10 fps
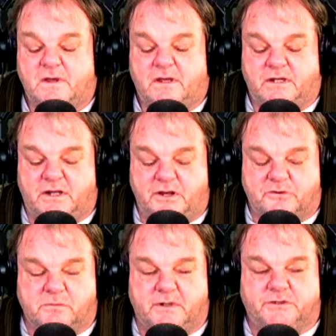in
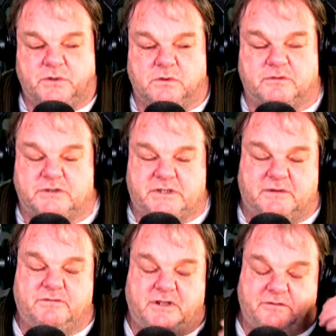increments over
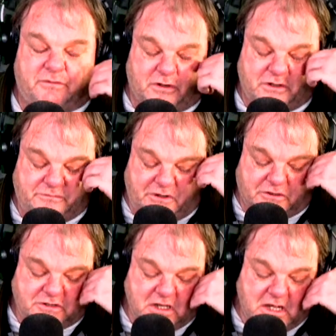75
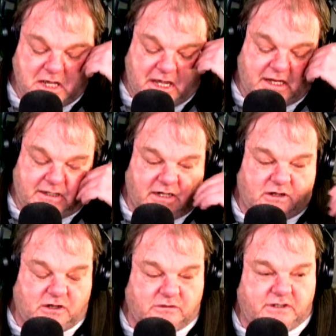years, and
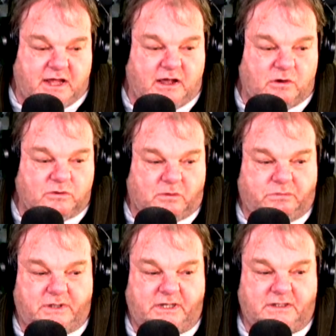are now
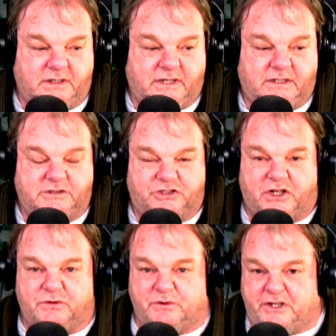completely,
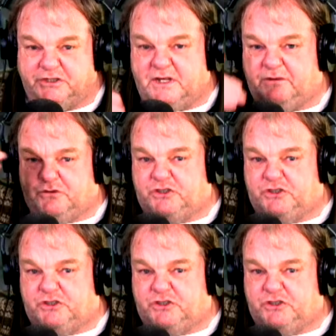generation after